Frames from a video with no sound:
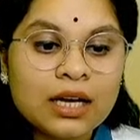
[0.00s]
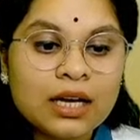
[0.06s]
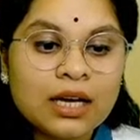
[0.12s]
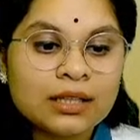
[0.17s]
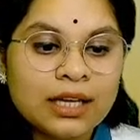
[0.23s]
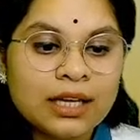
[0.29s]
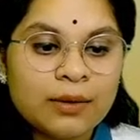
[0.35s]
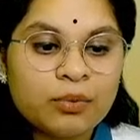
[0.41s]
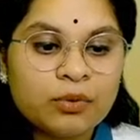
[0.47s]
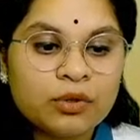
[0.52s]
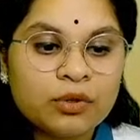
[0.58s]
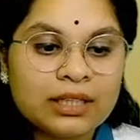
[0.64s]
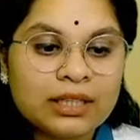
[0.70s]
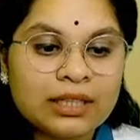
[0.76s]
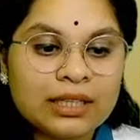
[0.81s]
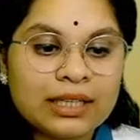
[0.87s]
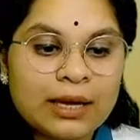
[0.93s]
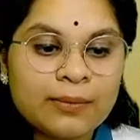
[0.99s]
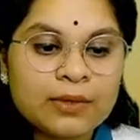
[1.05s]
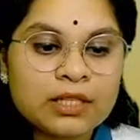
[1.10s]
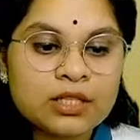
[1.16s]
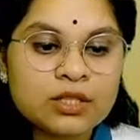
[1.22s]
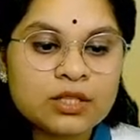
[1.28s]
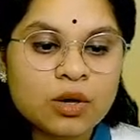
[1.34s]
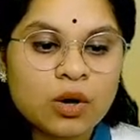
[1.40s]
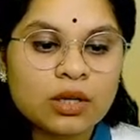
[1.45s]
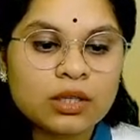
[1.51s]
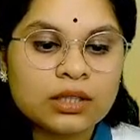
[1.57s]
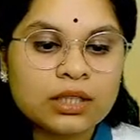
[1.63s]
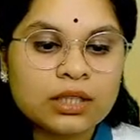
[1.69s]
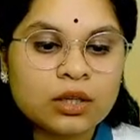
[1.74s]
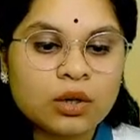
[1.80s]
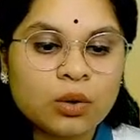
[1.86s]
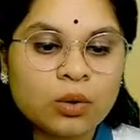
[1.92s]
they put labels on
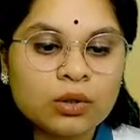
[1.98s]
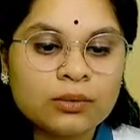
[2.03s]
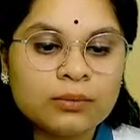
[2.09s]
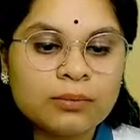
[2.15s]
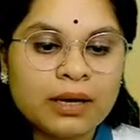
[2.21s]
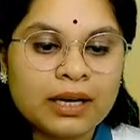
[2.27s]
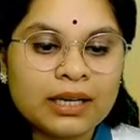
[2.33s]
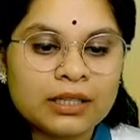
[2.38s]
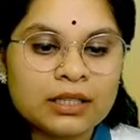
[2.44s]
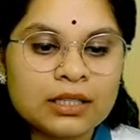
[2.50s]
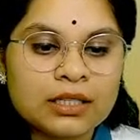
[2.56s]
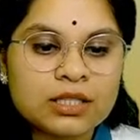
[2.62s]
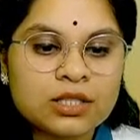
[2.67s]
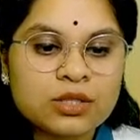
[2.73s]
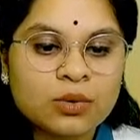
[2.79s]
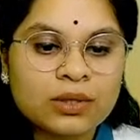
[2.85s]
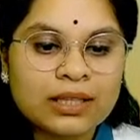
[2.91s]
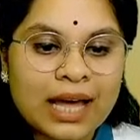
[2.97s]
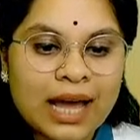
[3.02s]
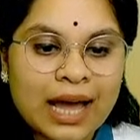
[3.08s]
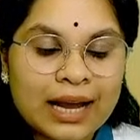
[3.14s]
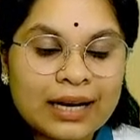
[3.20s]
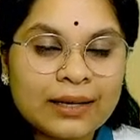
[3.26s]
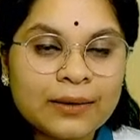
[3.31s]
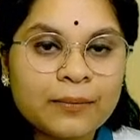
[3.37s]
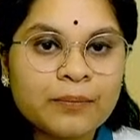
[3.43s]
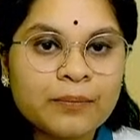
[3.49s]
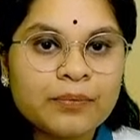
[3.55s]
the cloth bundles so that